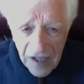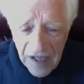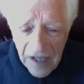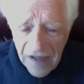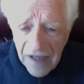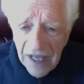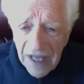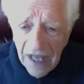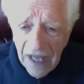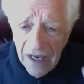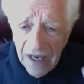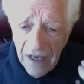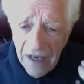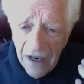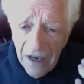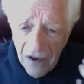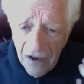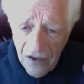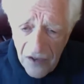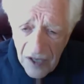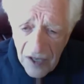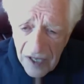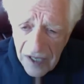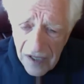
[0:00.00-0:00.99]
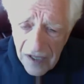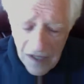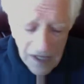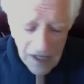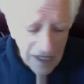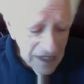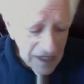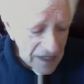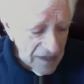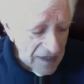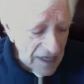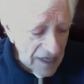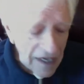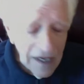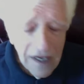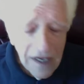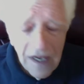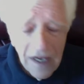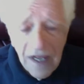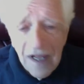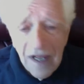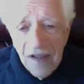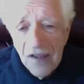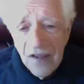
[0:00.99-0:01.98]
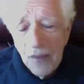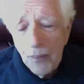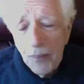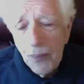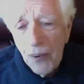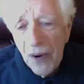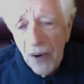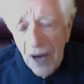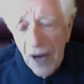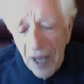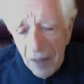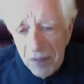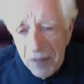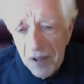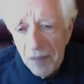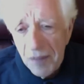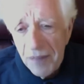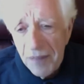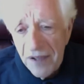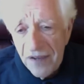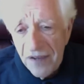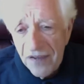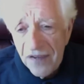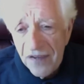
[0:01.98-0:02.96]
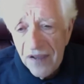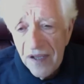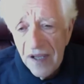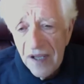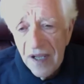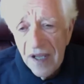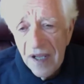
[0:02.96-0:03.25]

that and articulating that. The problem is